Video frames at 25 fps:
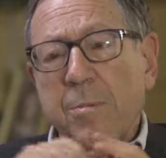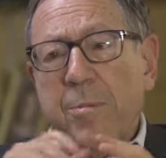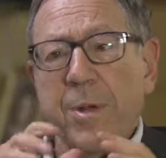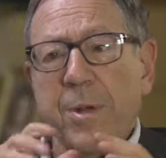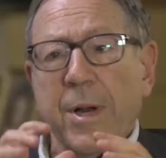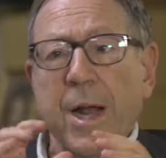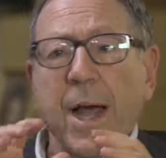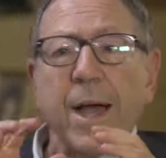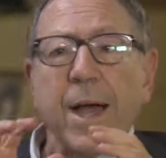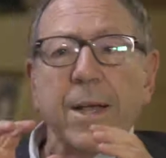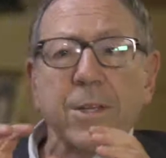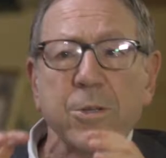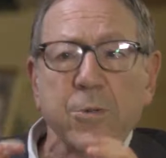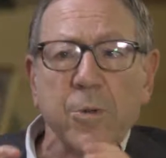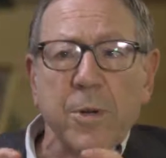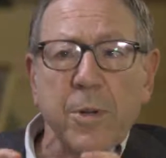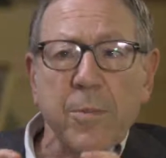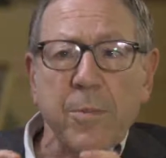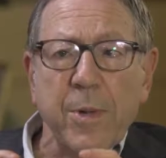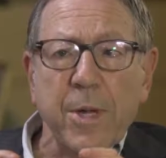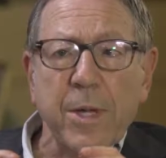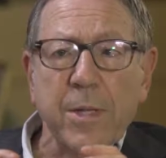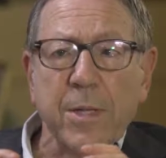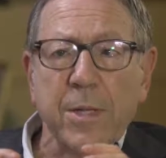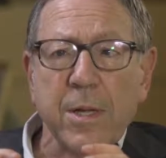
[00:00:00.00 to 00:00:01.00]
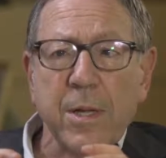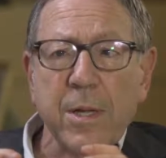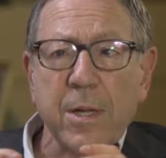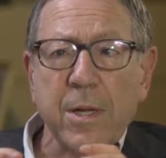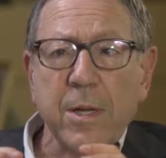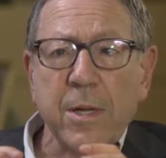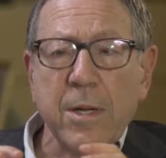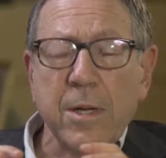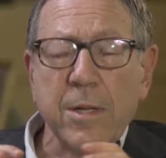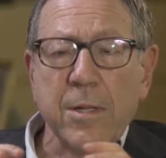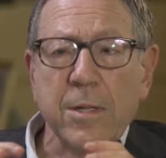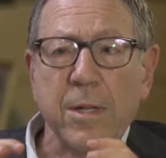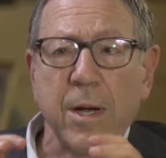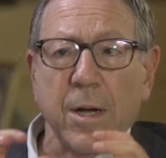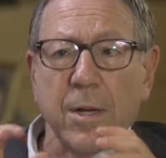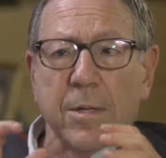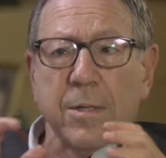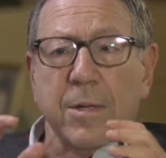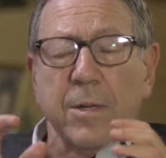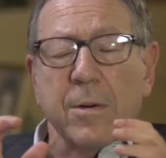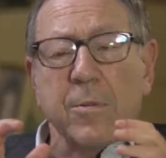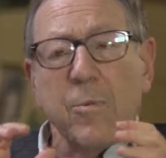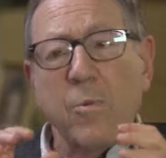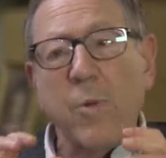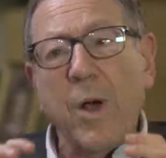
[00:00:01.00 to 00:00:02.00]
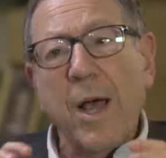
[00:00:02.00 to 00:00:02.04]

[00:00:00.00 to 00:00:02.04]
But as we meet, Dr.